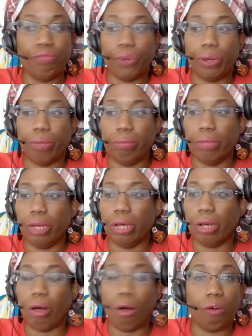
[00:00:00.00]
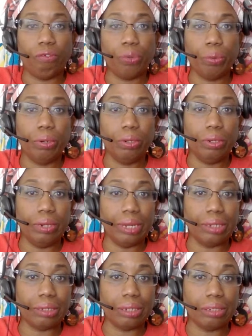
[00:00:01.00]
from all food in the
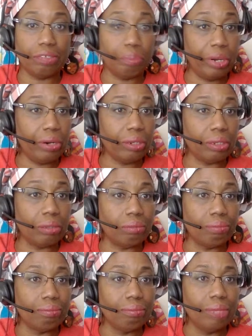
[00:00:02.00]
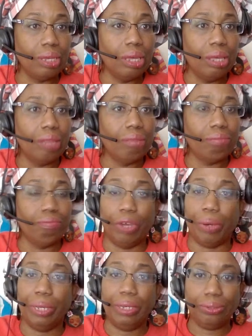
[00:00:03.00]
United States of America.
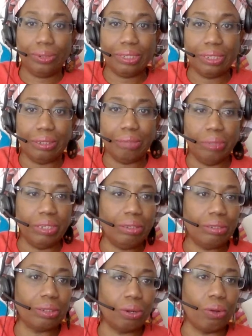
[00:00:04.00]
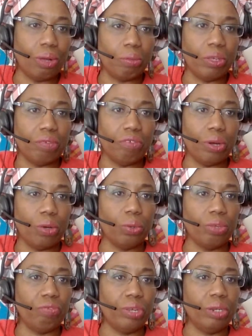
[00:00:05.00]
Very interesting to me. So I'm going to give you all a
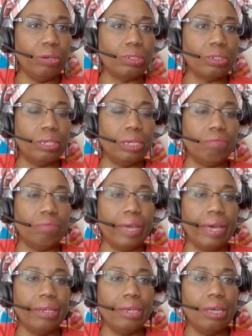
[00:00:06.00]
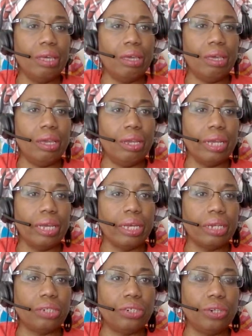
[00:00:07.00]
quick video today of that. And I
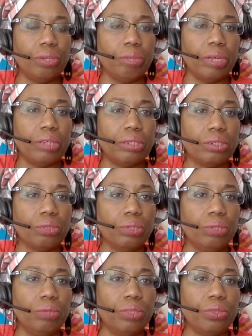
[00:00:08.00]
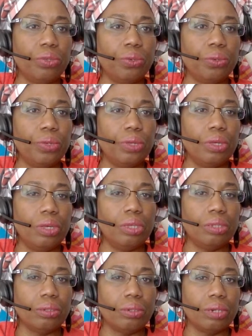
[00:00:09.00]
got to share my screen with you.
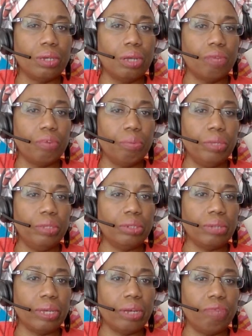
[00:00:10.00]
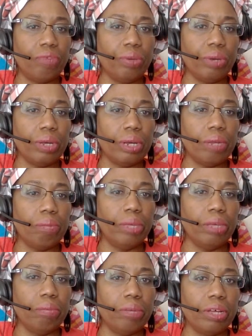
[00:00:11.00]
It's going to cover me. So I got to figure out how to
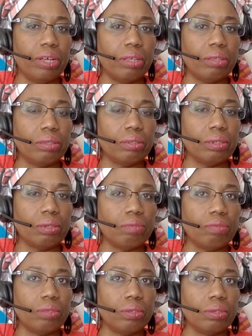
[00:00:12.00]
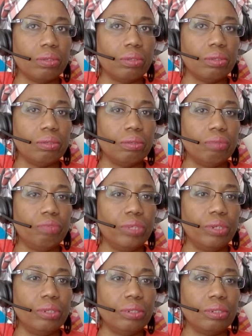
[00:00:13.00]
make myself look
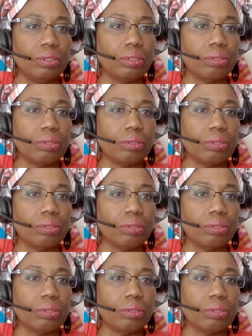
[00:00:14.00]
fit into the